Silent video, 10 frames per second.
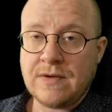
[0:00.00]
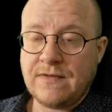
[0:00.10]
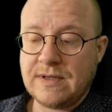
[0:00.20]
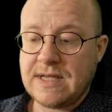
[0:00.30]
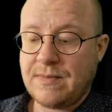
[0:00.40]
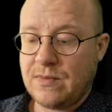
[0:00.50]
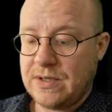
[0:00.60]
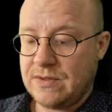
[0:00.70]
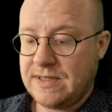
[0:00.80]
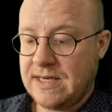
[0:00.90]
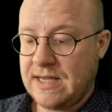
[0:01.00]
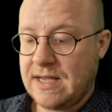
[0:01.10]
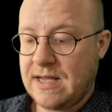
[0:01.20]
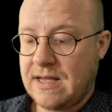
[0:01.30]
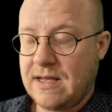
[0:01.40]
For example, when you're
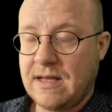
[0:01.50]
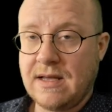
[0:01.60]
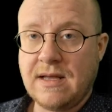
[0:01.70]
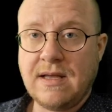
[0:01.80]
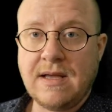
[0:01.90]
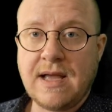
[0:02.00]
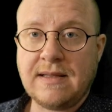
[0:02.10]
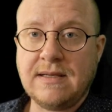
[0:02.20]
sitting at